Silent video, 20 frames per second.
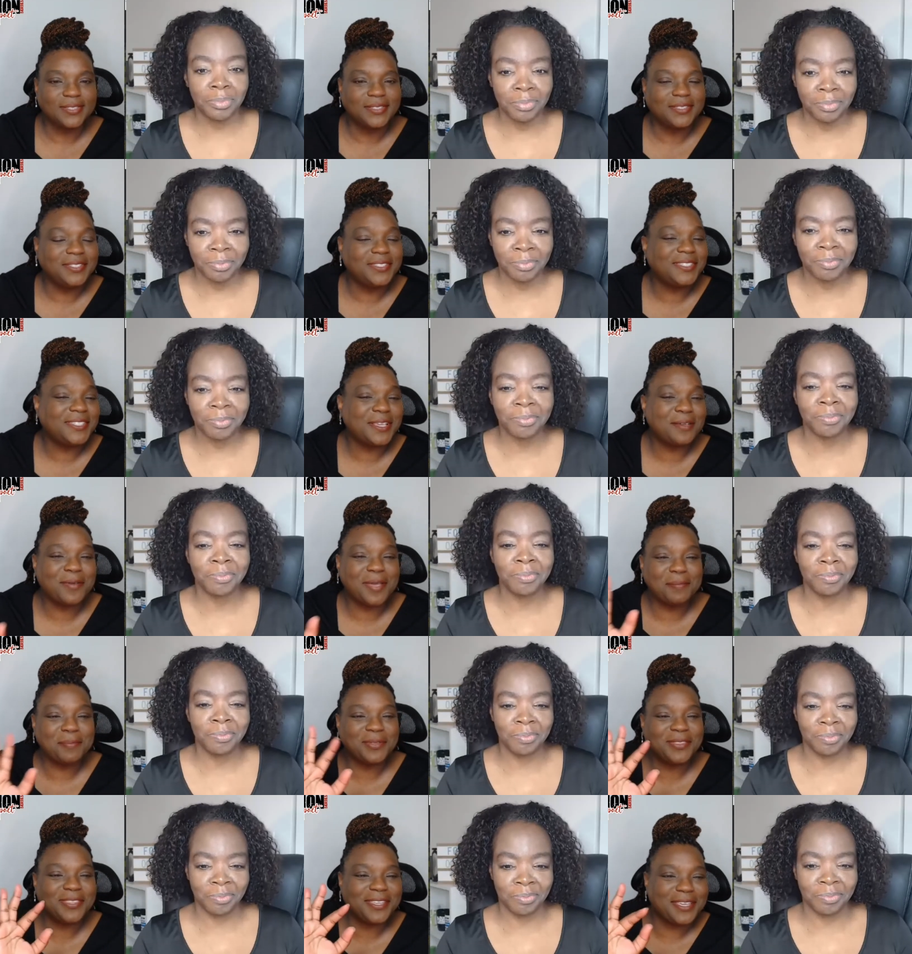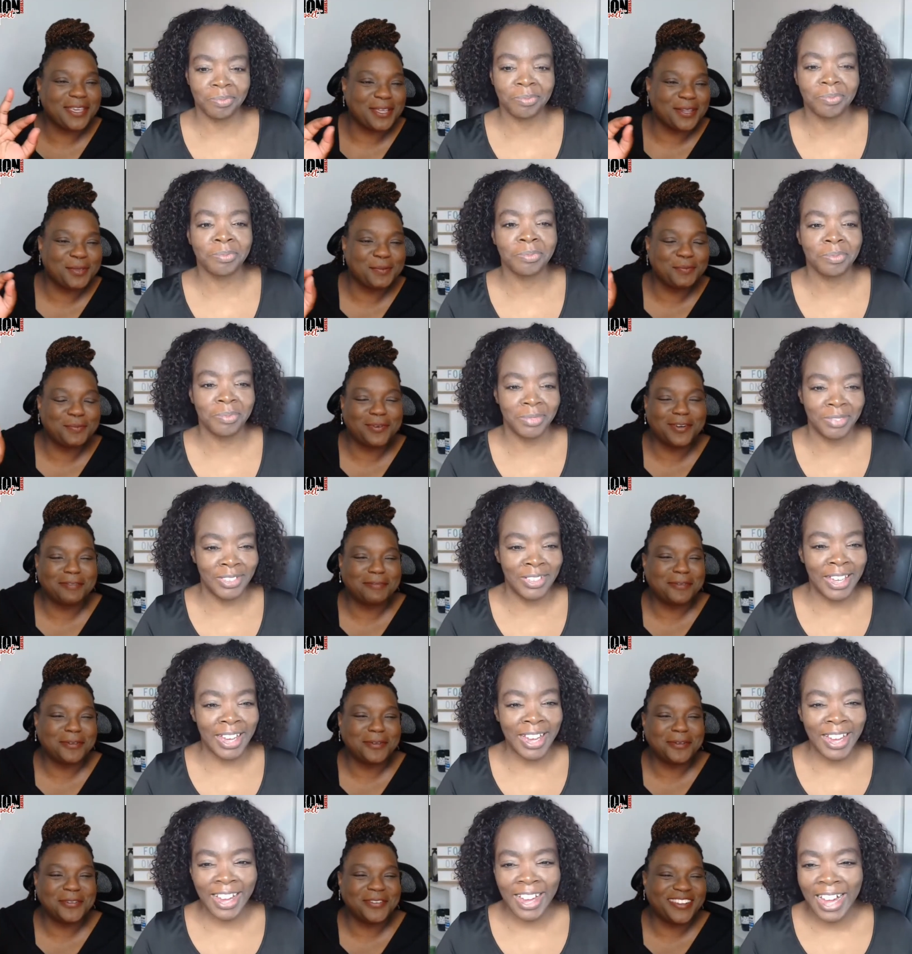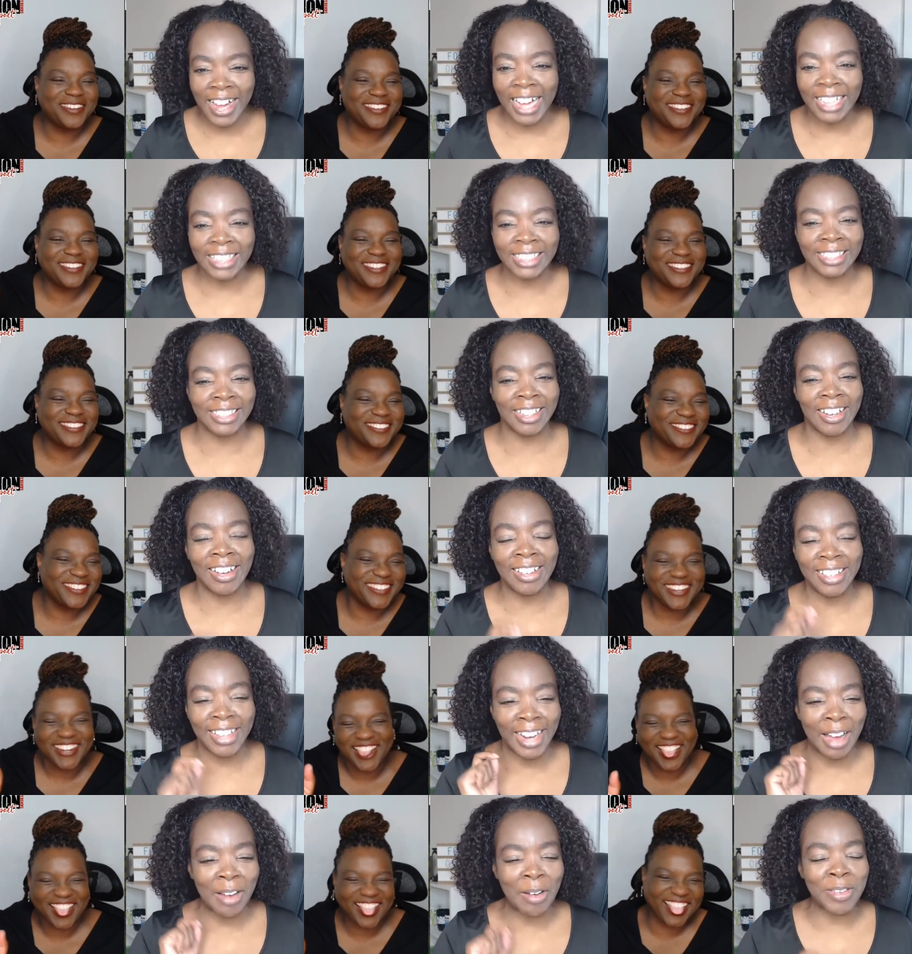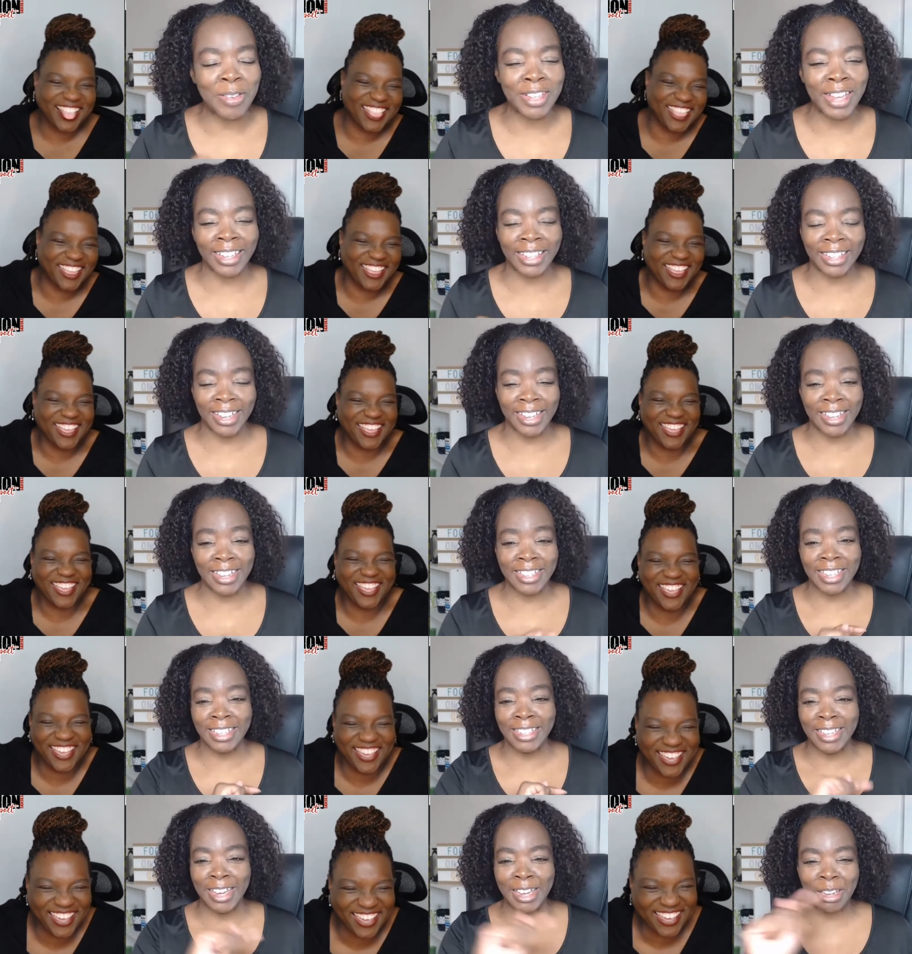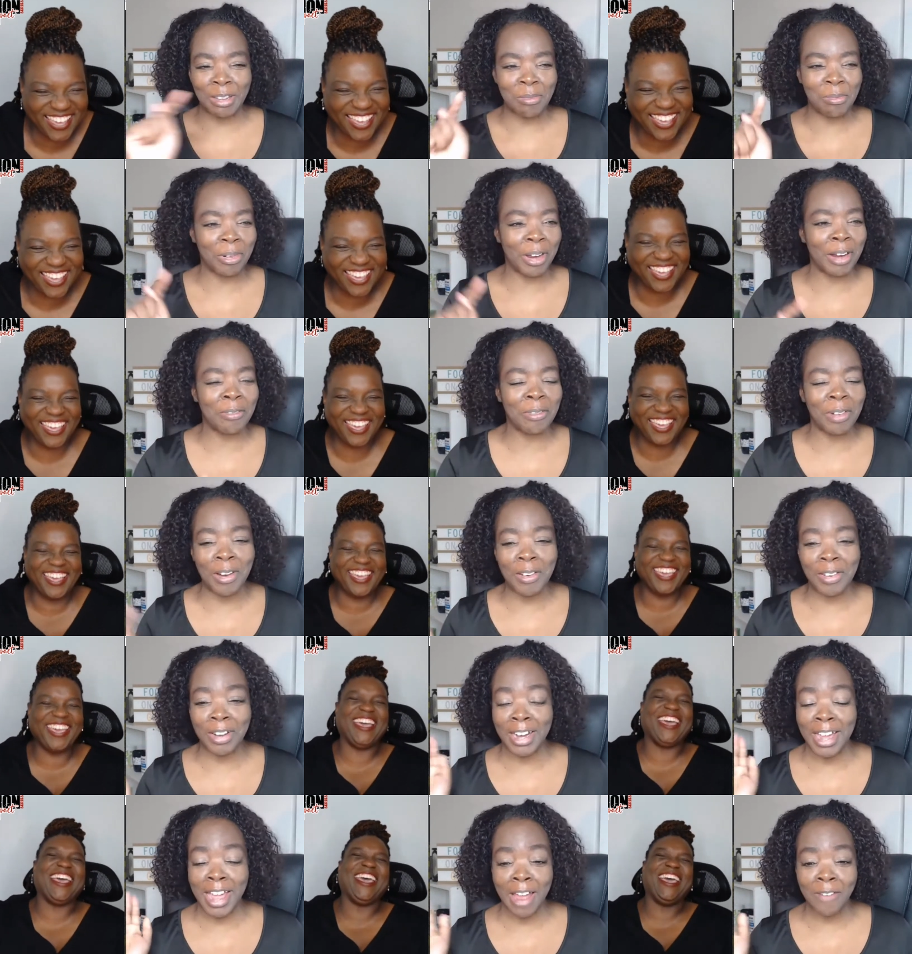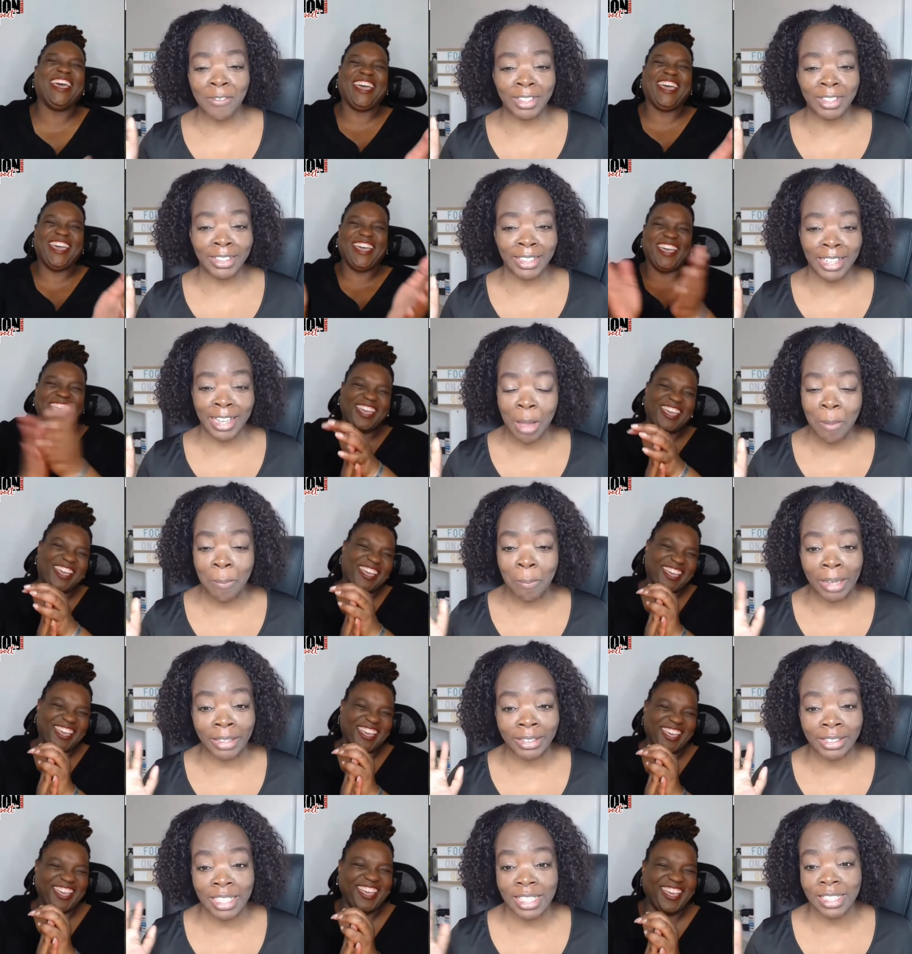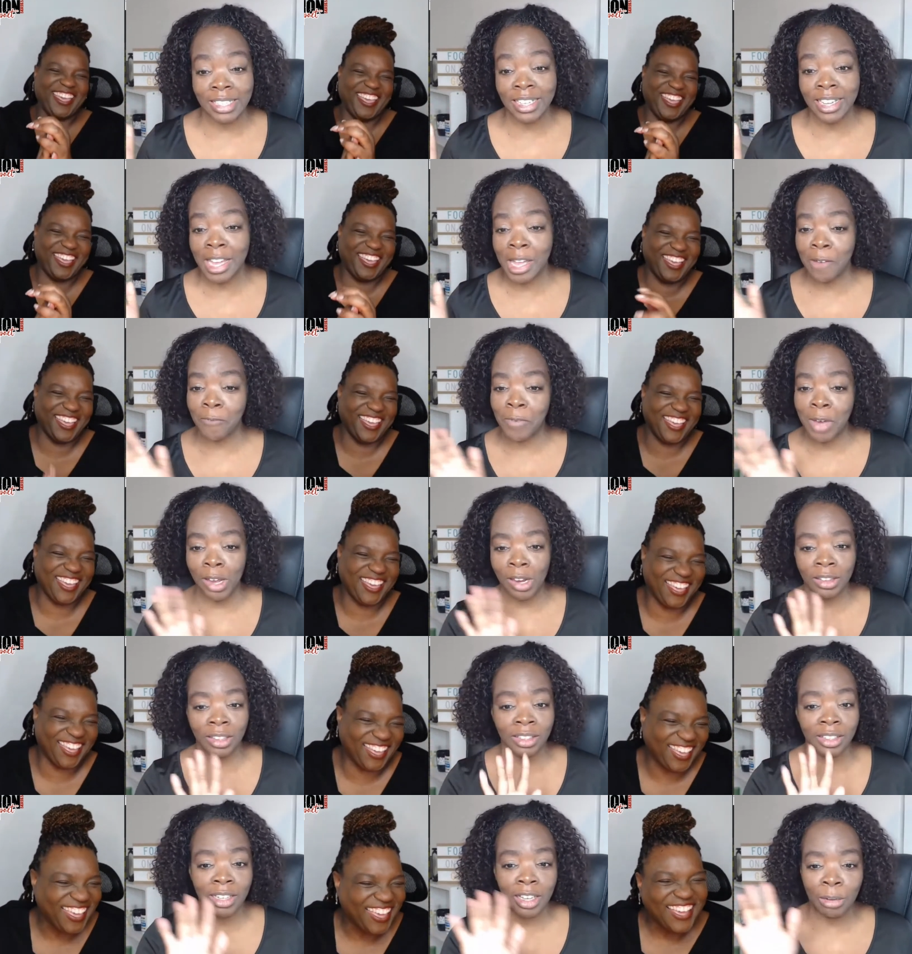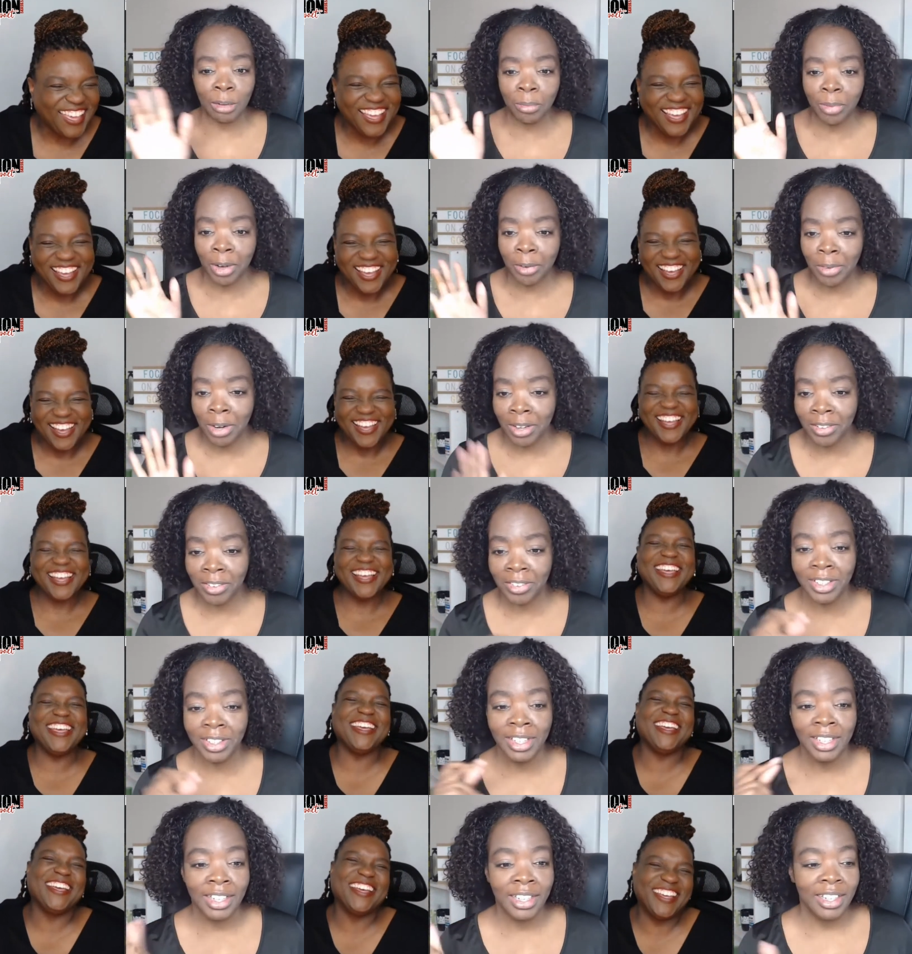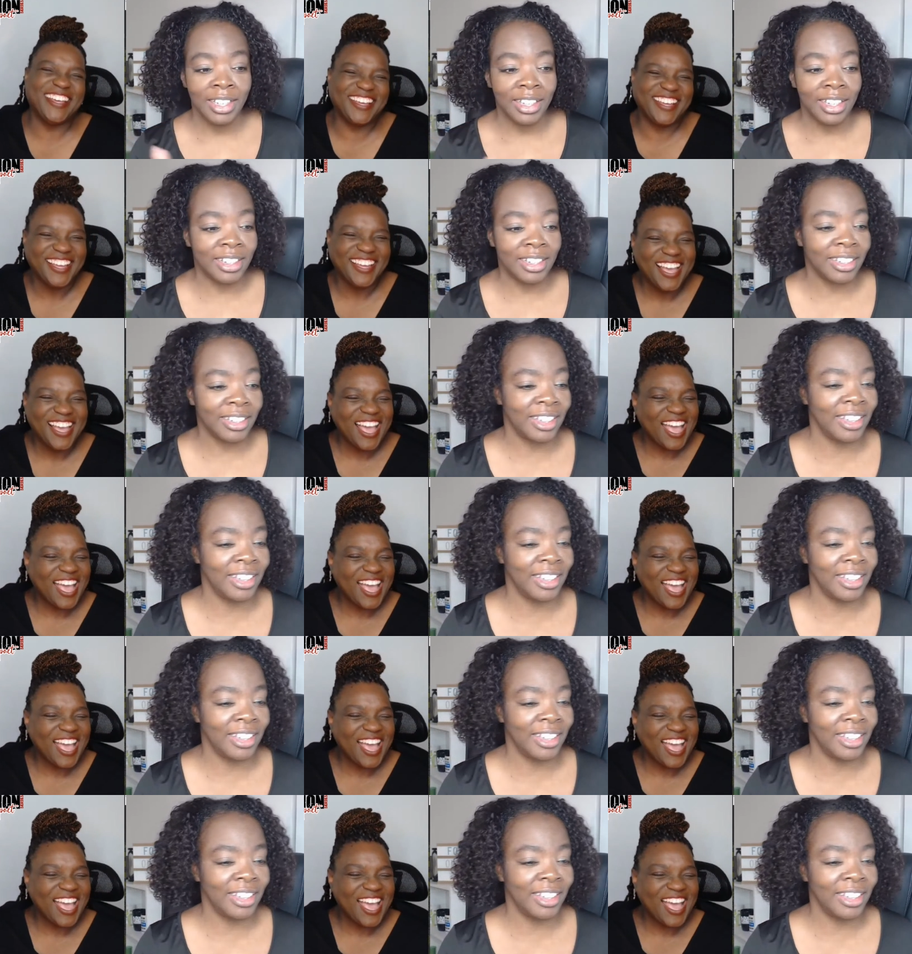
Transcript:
Speaker 1: You see how I put the Yellow Brick Road?
Speaker 2: Yeah, on I saw that. I was like, yeah, the Yellow Brick Road and everything. I'm about to sing. Follow the Yellow Brick Road.